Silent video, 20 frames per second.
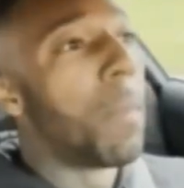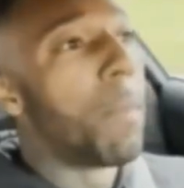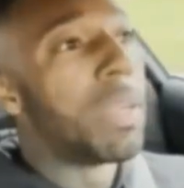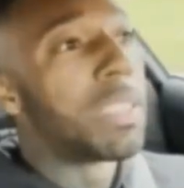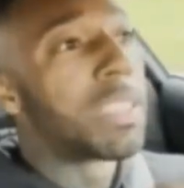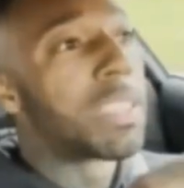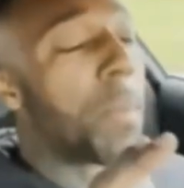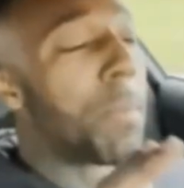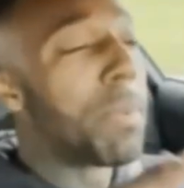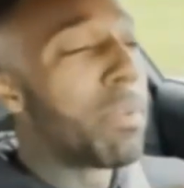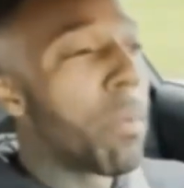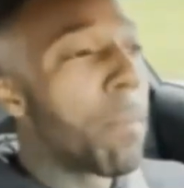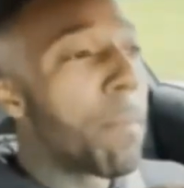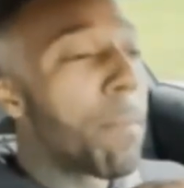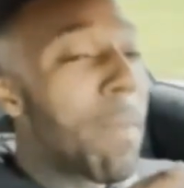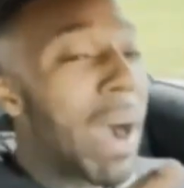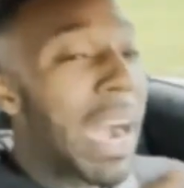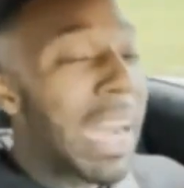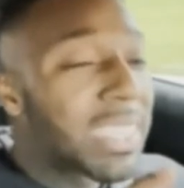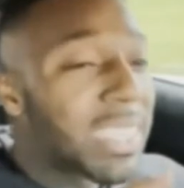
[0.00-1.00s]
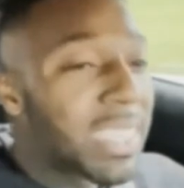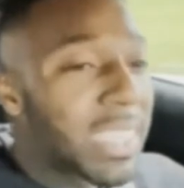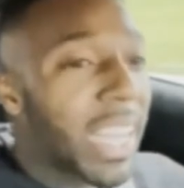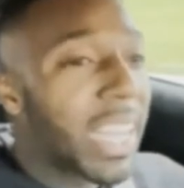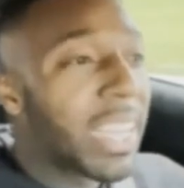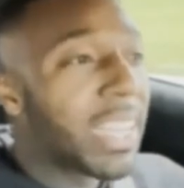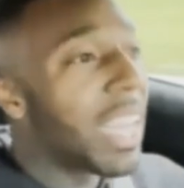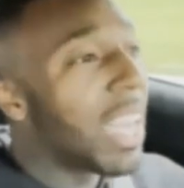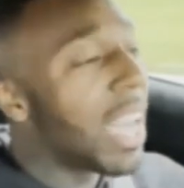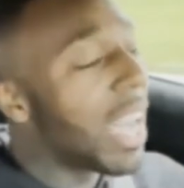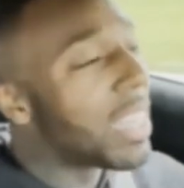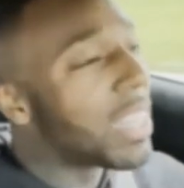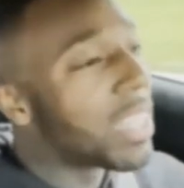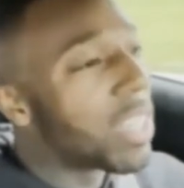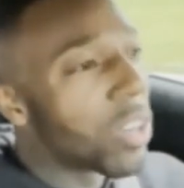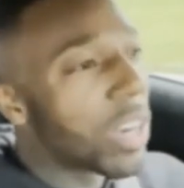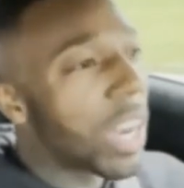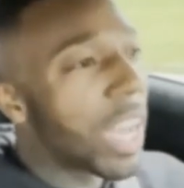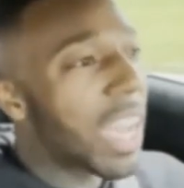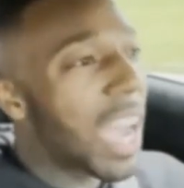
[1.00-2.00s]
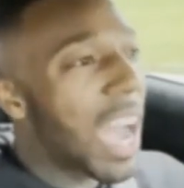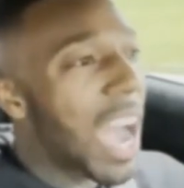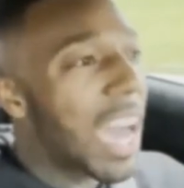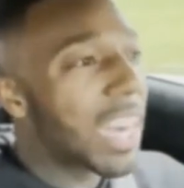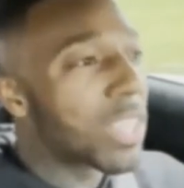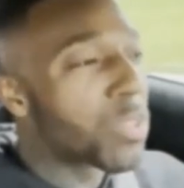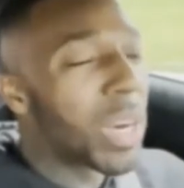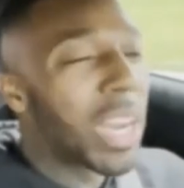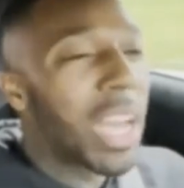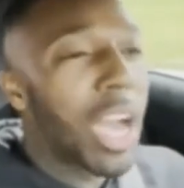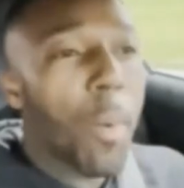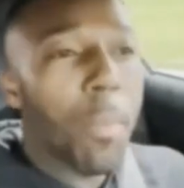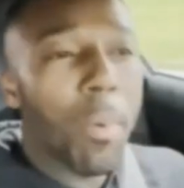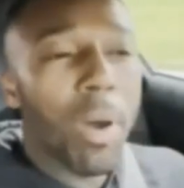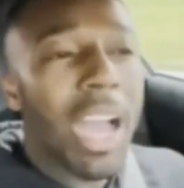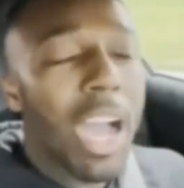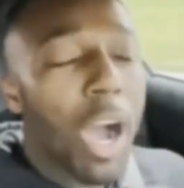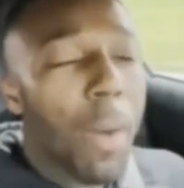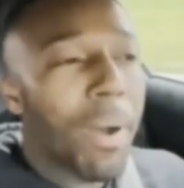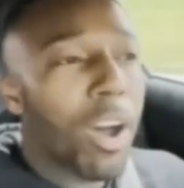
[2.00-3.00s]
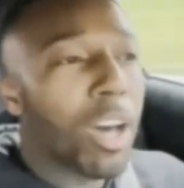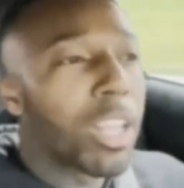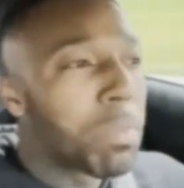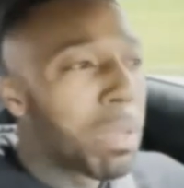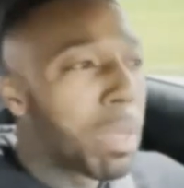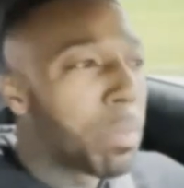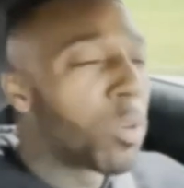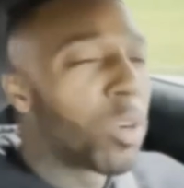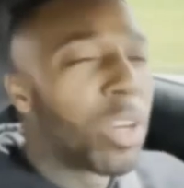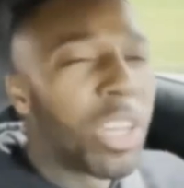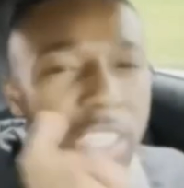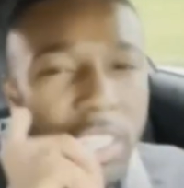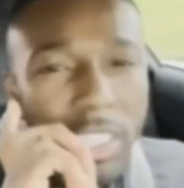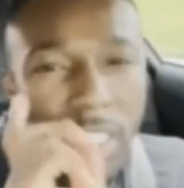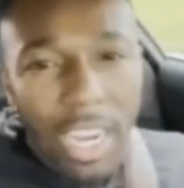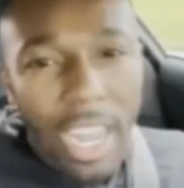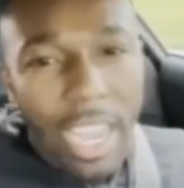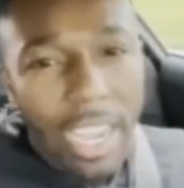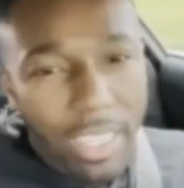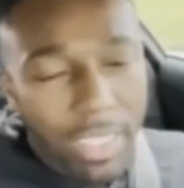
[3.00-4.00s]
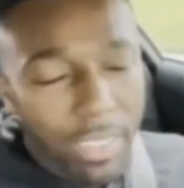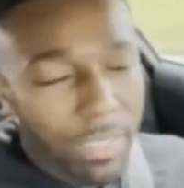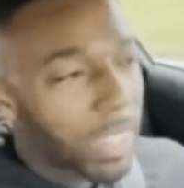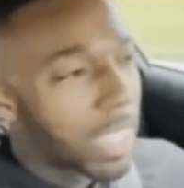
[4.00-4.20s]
Some people might say, yeah, you know, like, I just want to help out other people. You're lying.